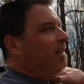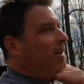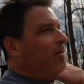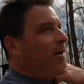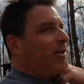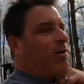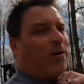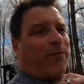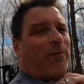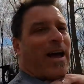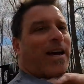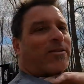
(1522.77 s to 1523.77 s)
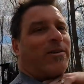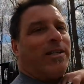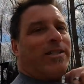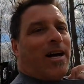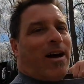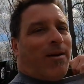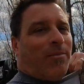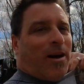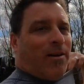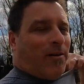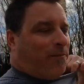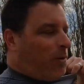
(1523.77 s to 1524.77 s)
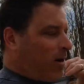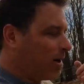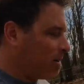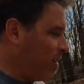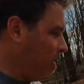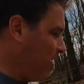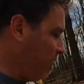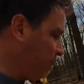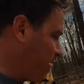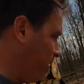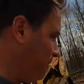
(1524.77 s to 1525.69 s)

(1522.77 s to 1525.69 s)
He went to a factory job running a forklift.